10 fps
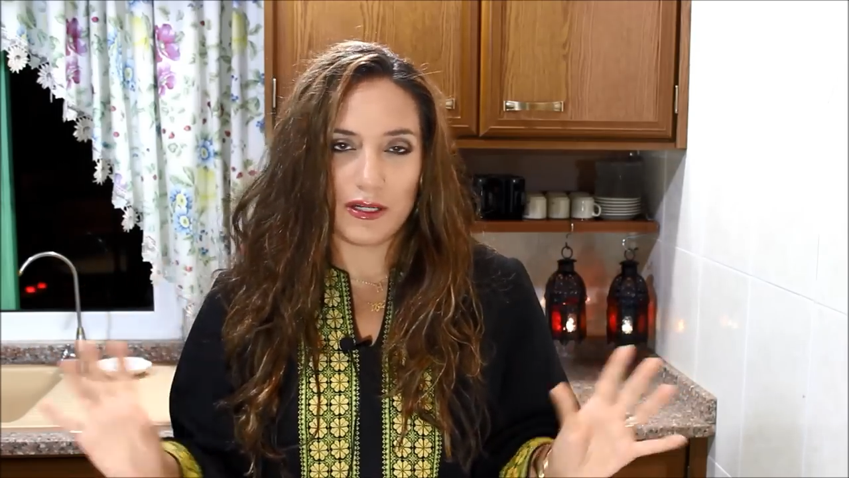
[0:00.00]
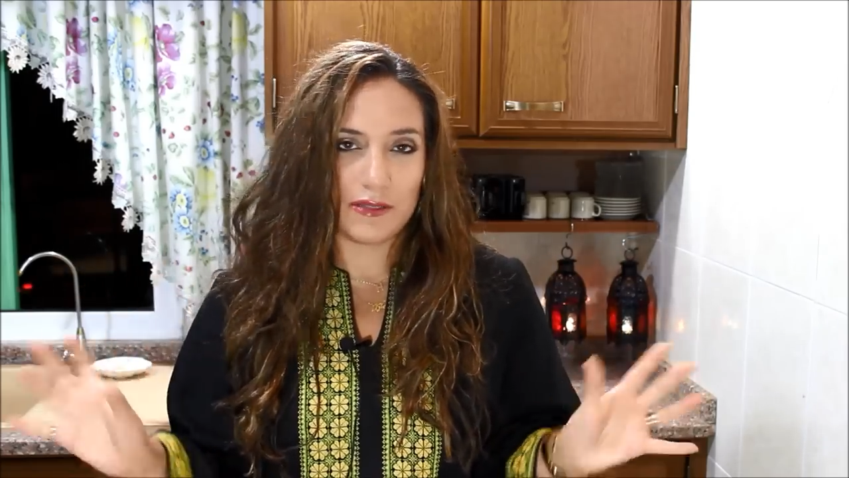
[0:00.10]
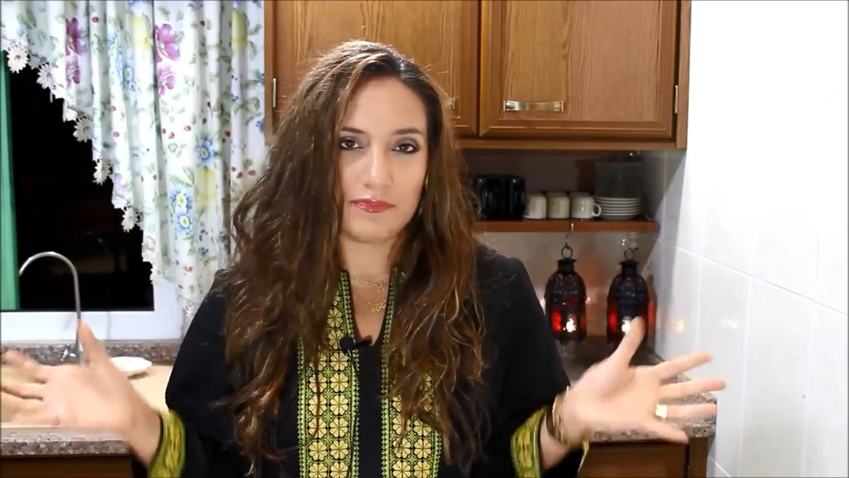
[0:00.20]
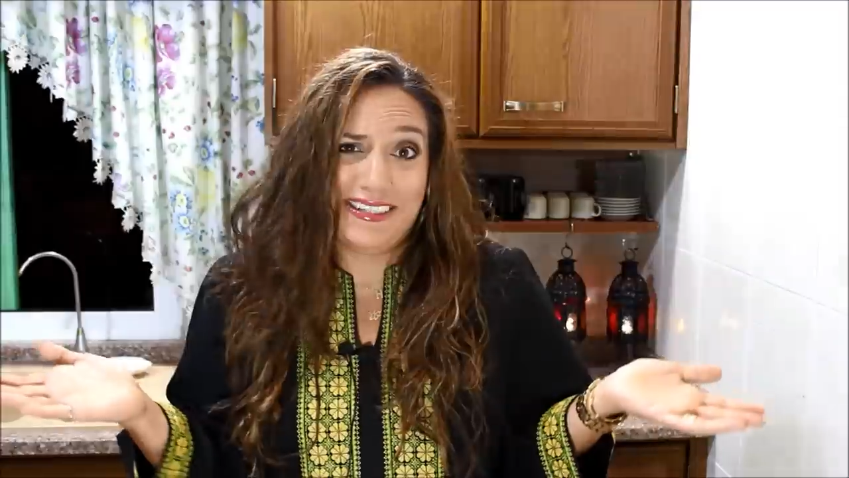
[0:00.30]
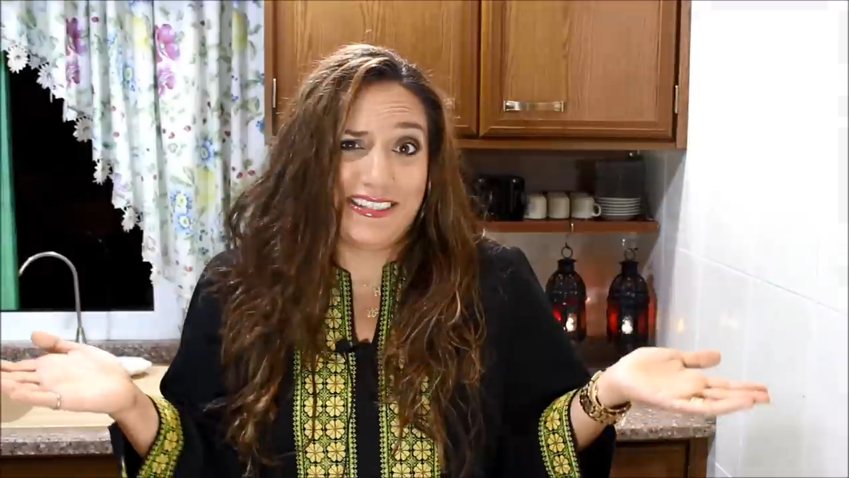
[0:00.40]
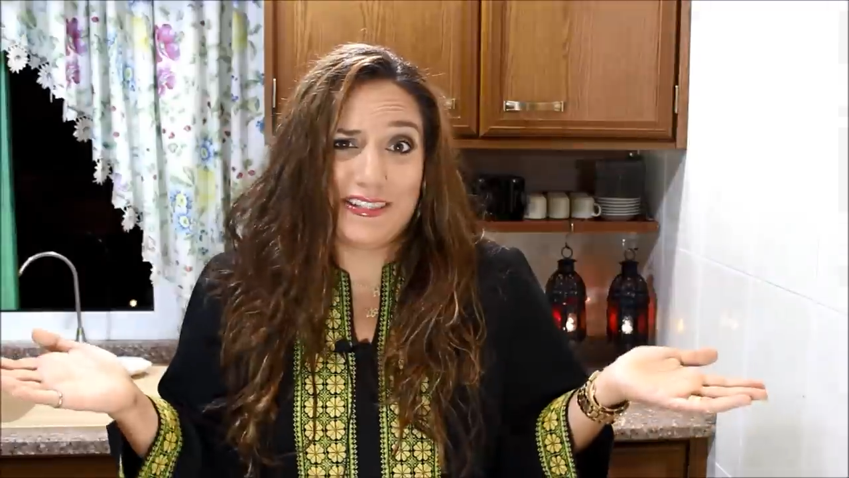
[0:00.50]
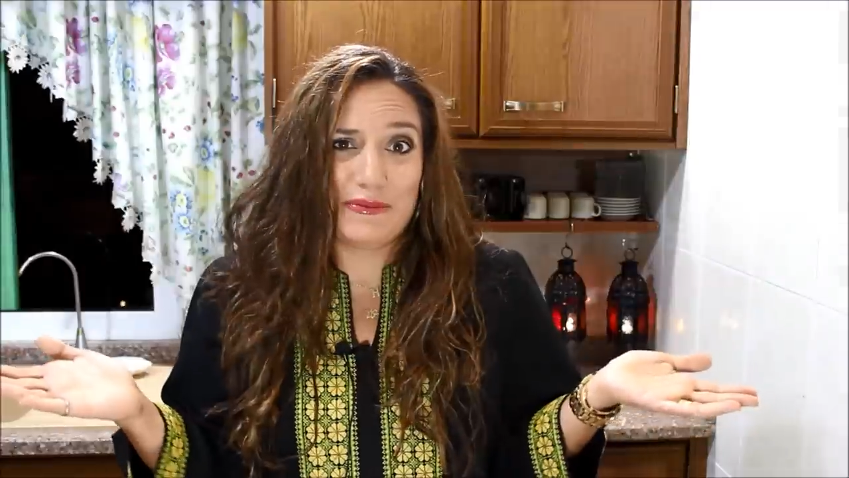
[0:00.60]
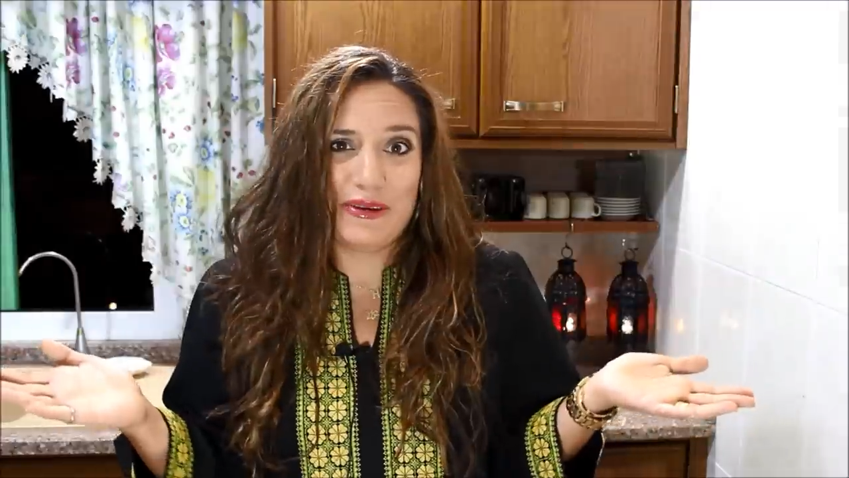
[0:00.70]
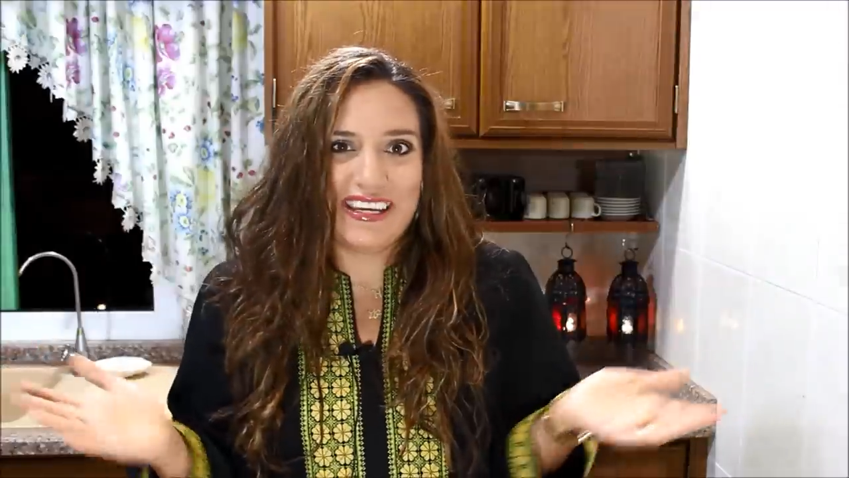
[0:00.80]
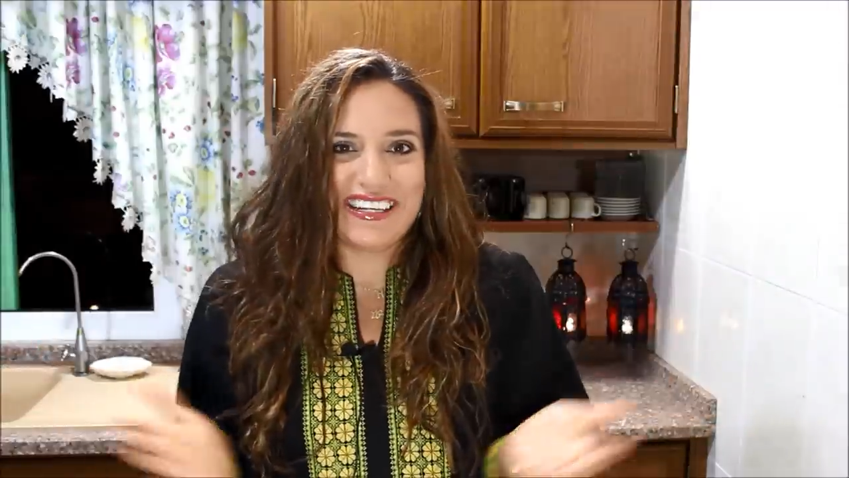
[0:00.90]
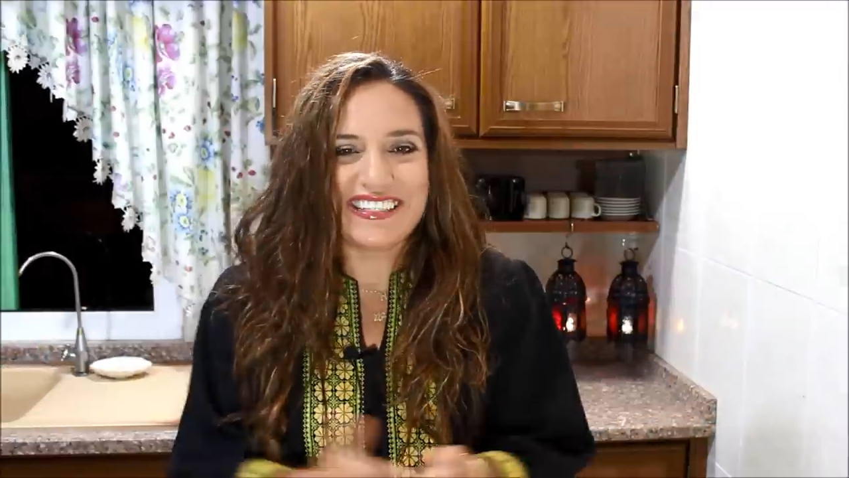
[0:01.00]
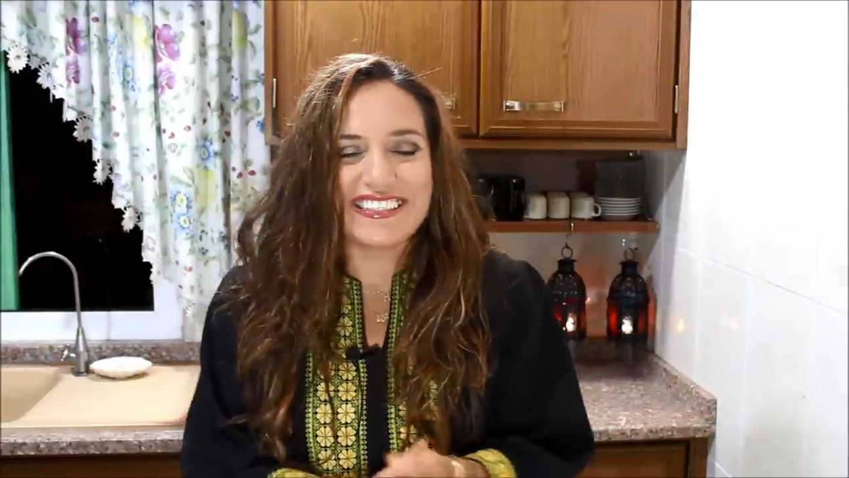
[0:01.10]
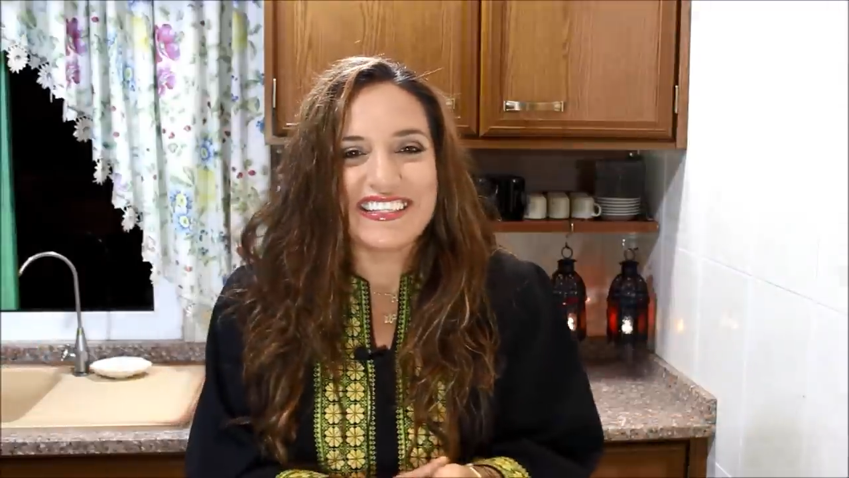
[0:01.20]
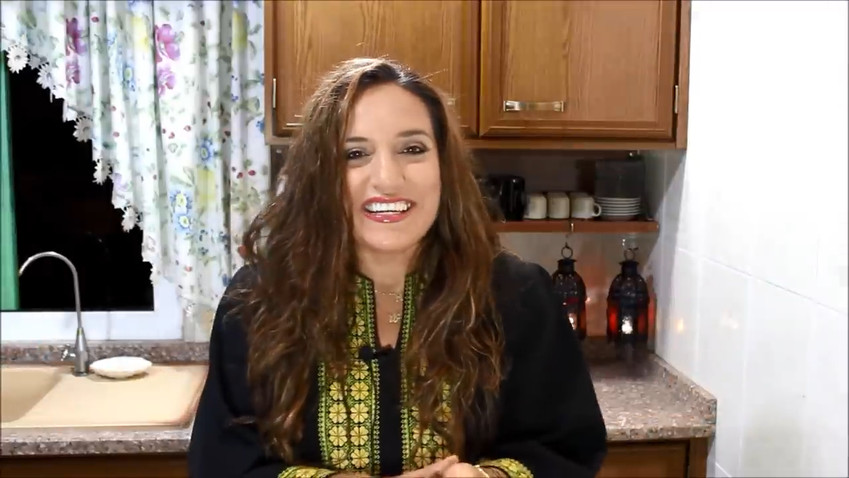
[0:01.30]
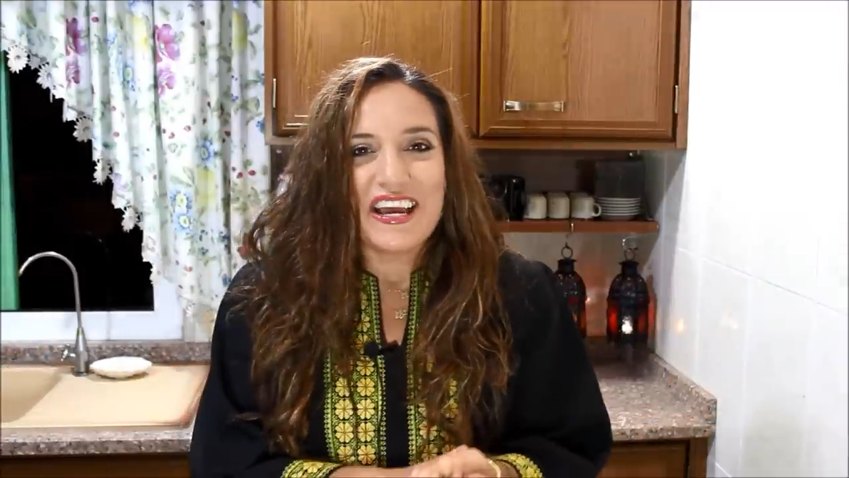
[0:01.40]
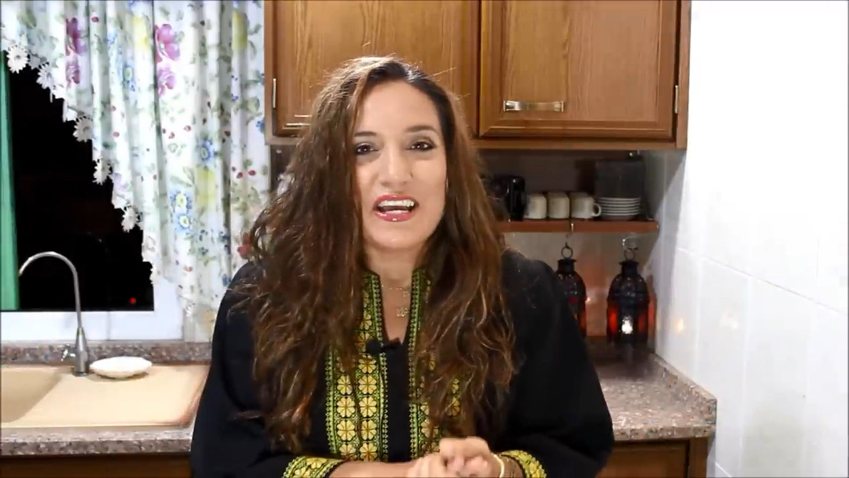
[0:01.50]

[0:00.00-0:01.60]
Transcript: but it's the way it is.